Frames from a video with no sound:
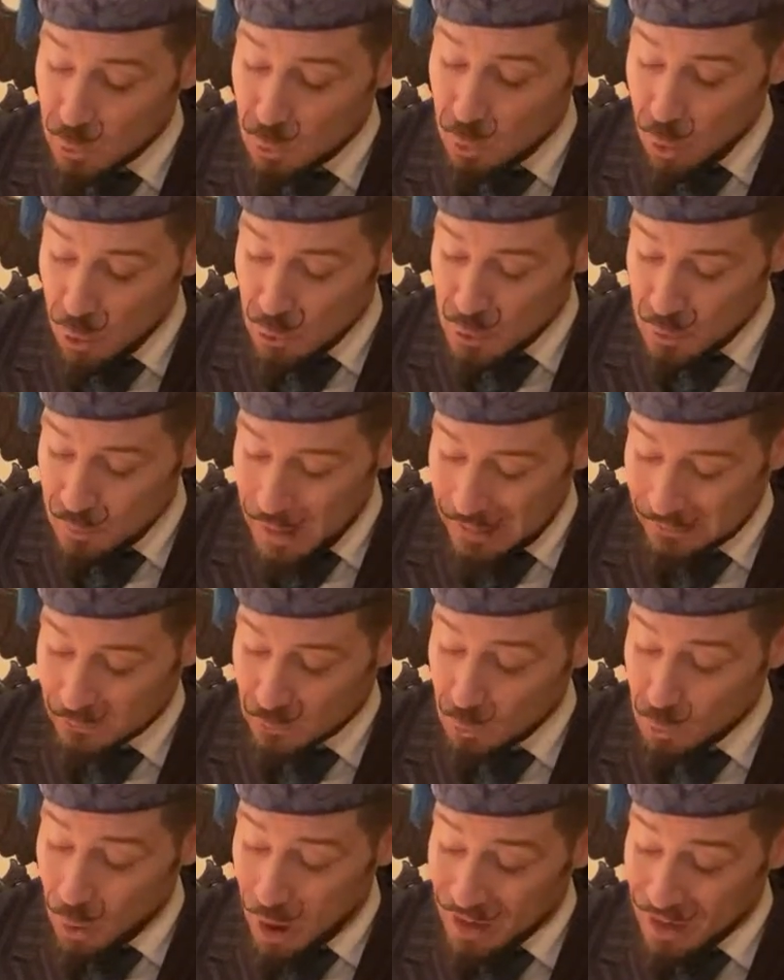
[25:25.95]

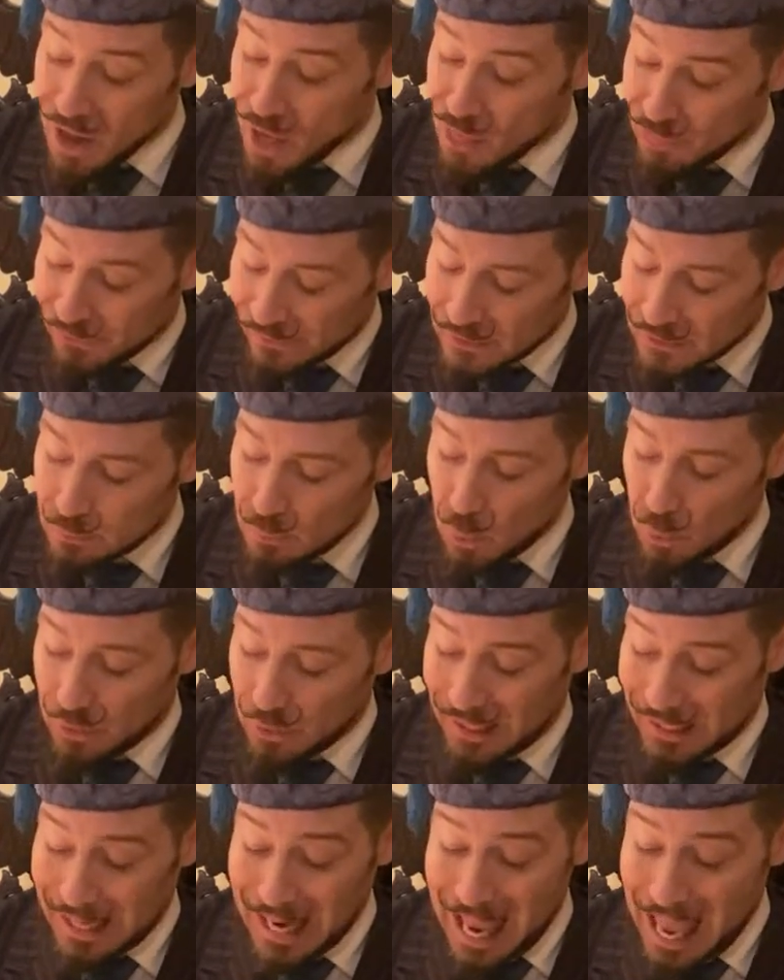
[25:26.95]
1:15 this
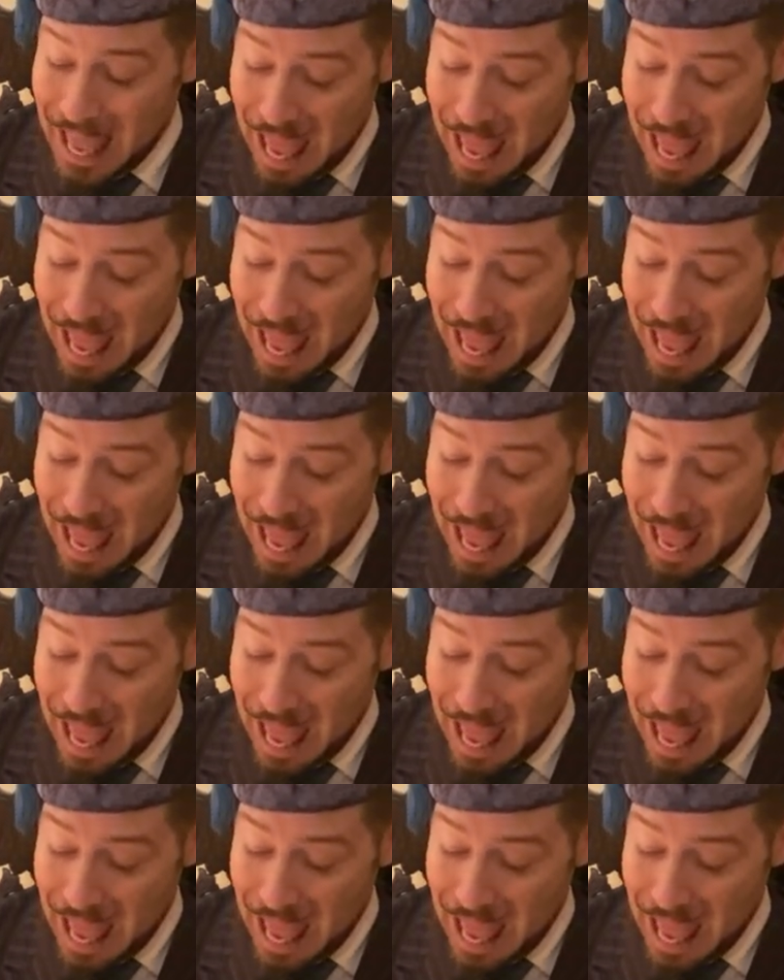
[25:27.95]
morning.